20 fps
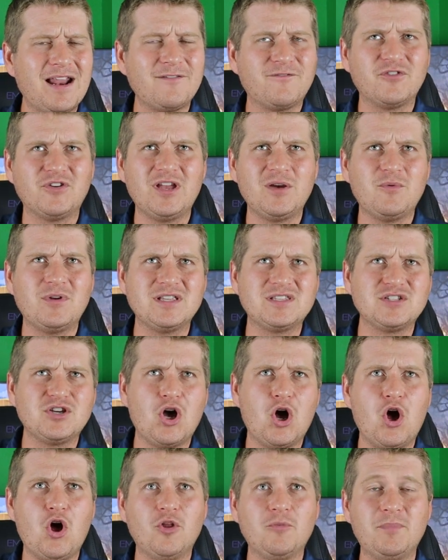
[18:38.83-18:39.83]
I forget what it's
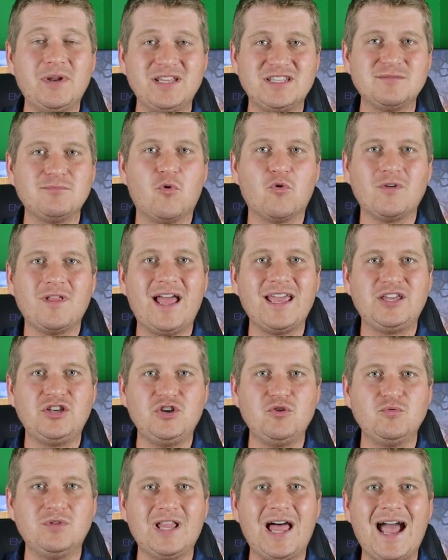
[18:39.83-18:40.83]
called, but it's more like
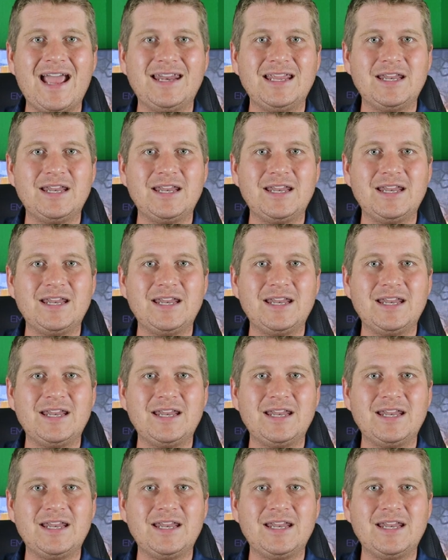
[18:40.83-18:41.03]
you line